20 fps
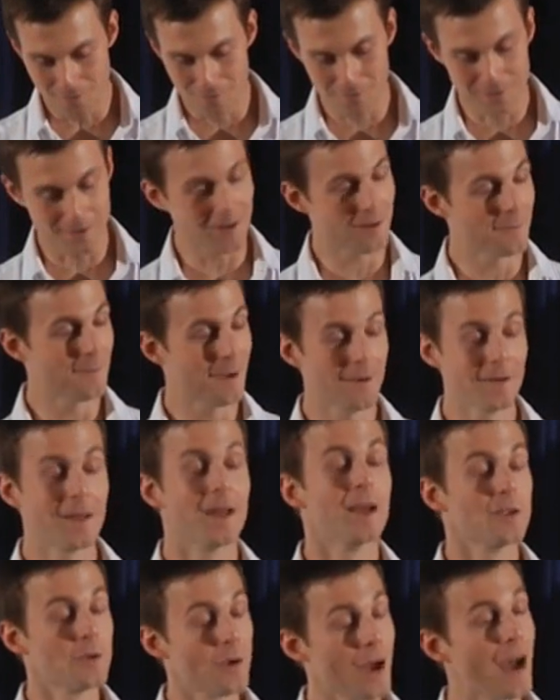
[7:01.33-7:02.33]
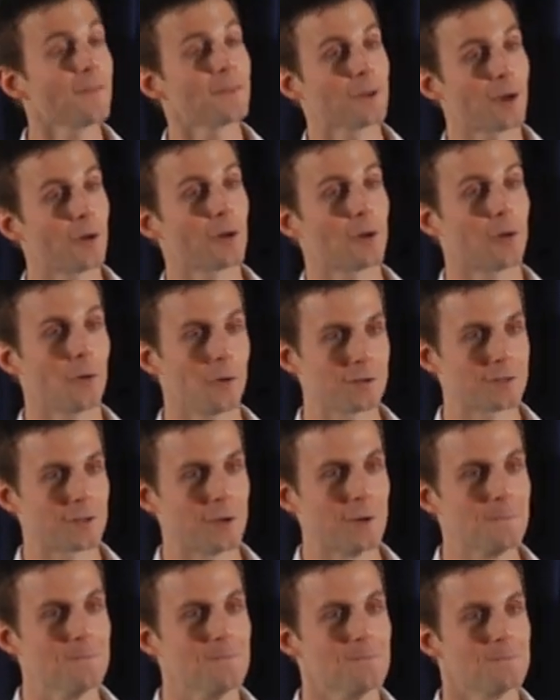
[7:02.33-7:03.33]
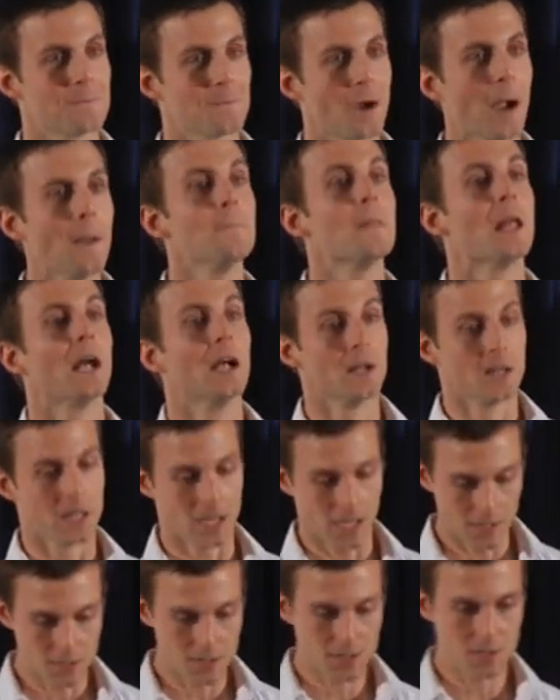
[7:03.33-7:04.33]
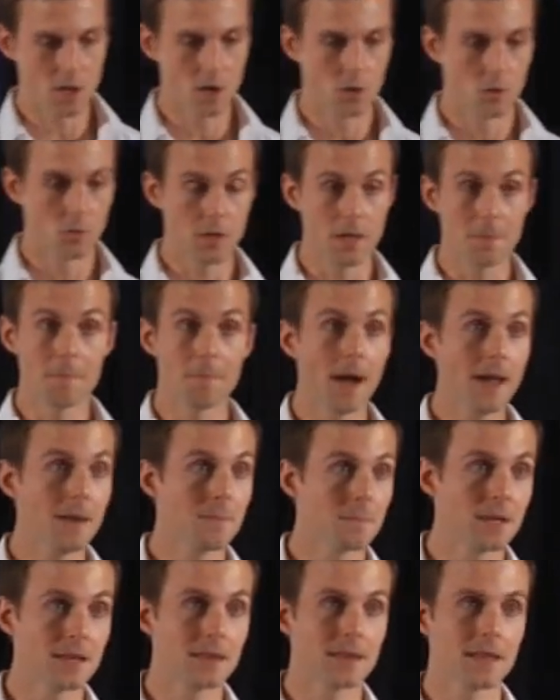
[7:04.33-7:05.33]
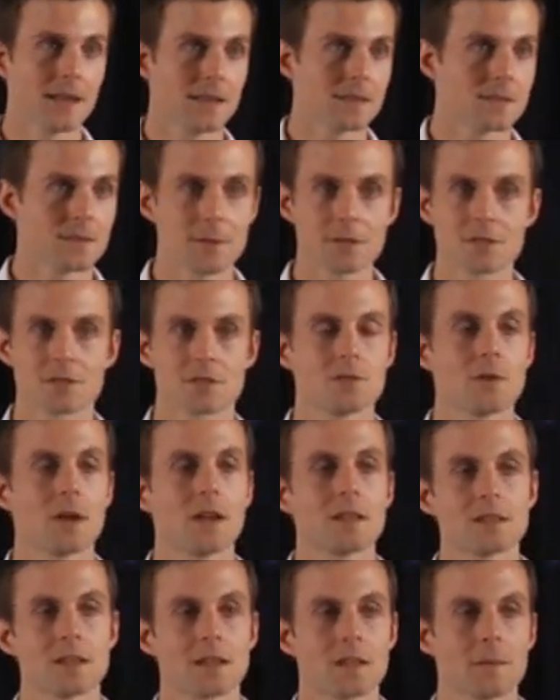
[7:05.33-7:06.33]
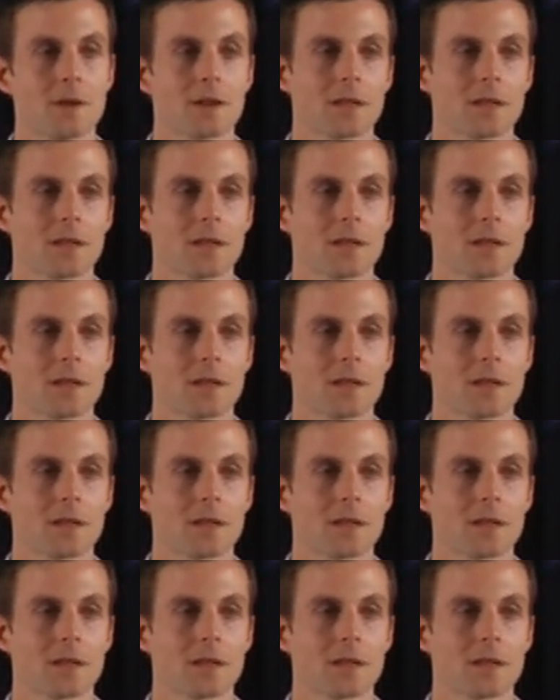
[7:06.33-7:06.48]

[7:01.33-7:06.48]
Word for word: when we talk about, you have to go to cortisone, right? And so it might be that as much as you hate taking